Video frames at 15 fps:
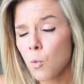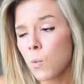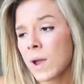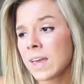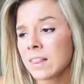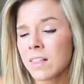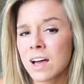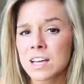
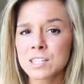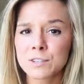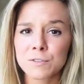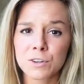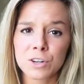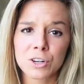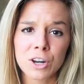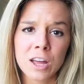weight loss
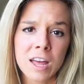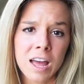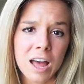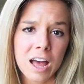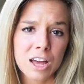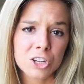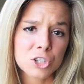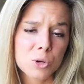for
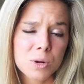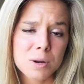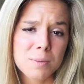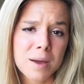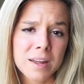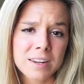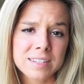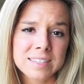a short
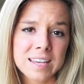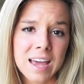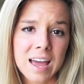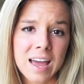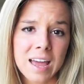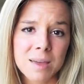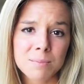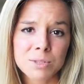amount of
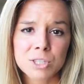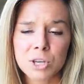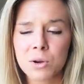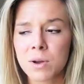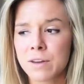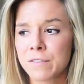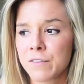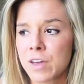time.
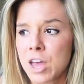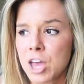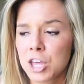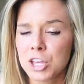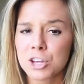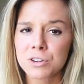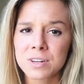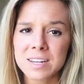So if
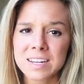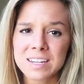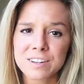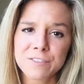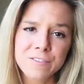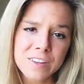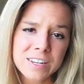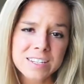you're needing
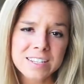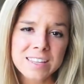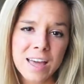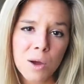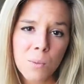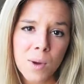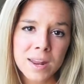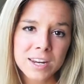to fit into
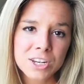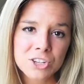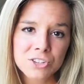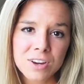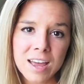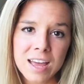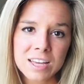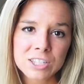that wedding
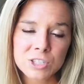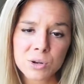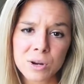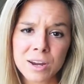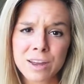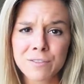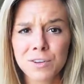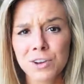dress
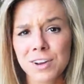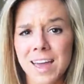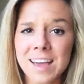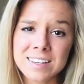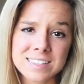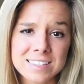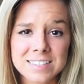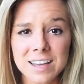or if your
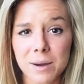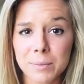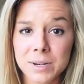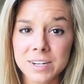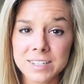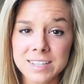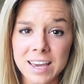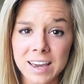ex is
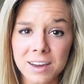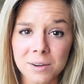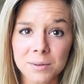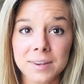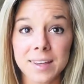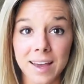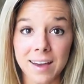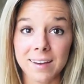coming into
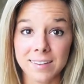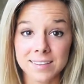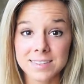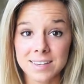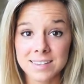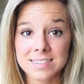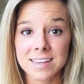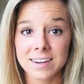town, yeah, it
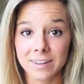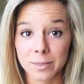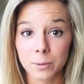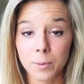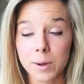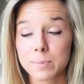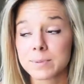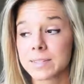says that on
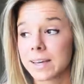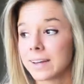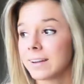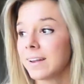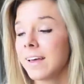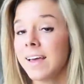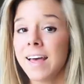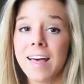the
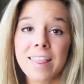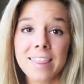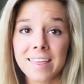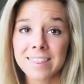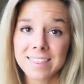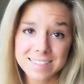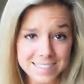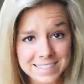website,
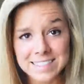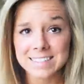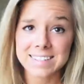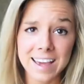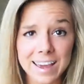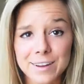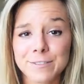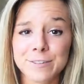then this is a
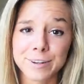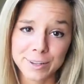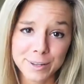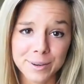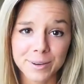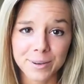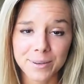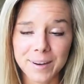diet for
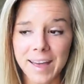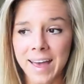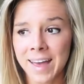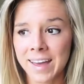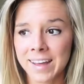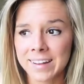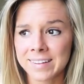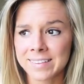you.
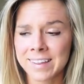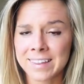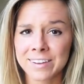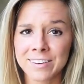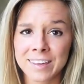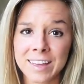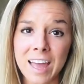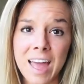And then
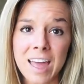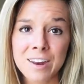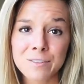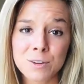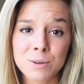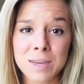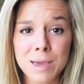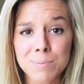they're like, and
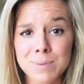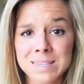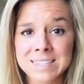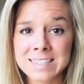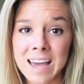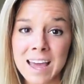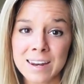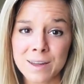if you keep this
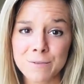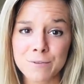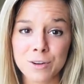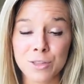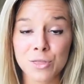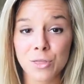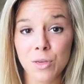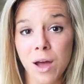diet up
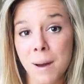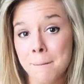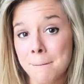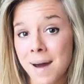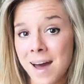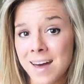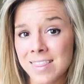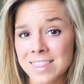for a
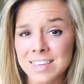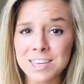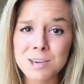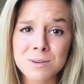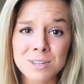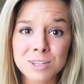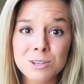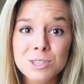month,
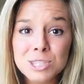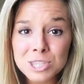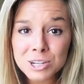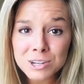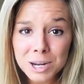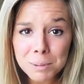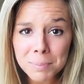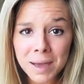you can lose
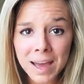30